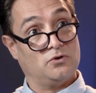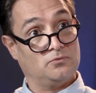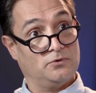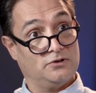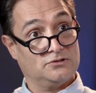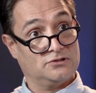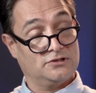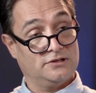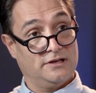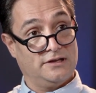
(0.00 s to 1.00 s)
One
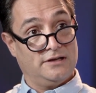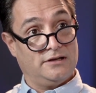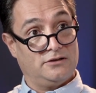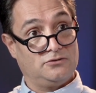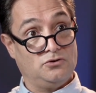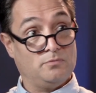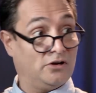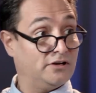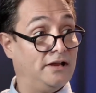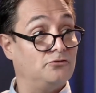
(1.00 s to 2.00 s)
was new
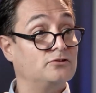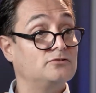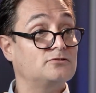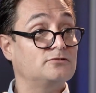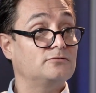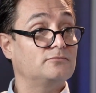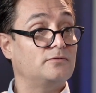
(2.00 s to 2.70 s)
market entrants